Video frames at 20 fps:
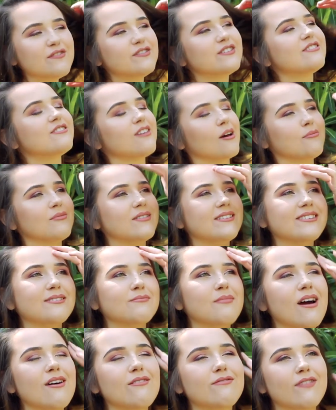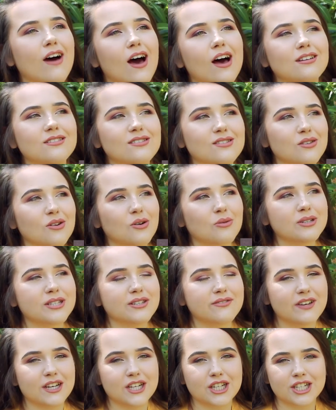For some reason, my first thought
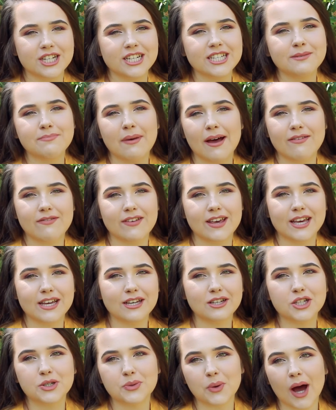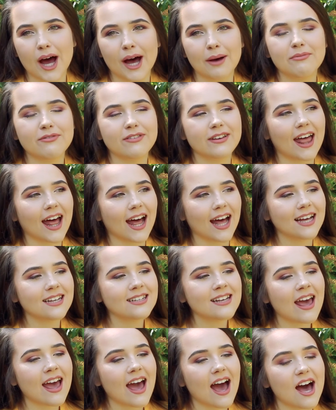was Vicious by V E Schwab for that.
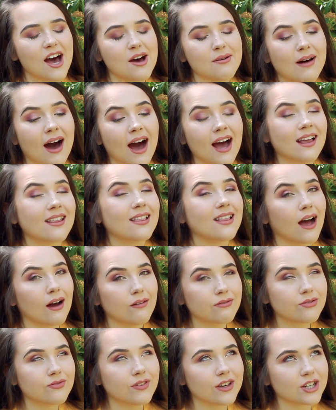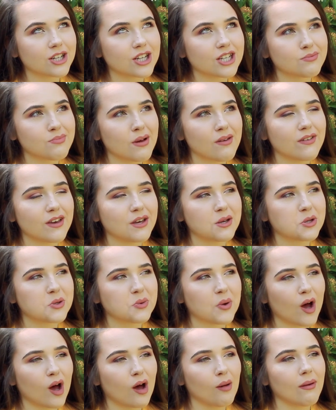Um, I loved Vicious by V E
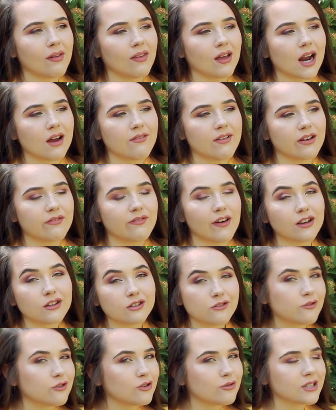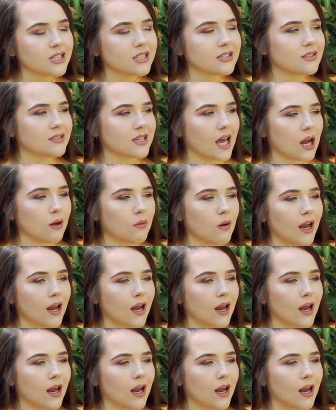Schwab, and then I read Vengeful, which is the second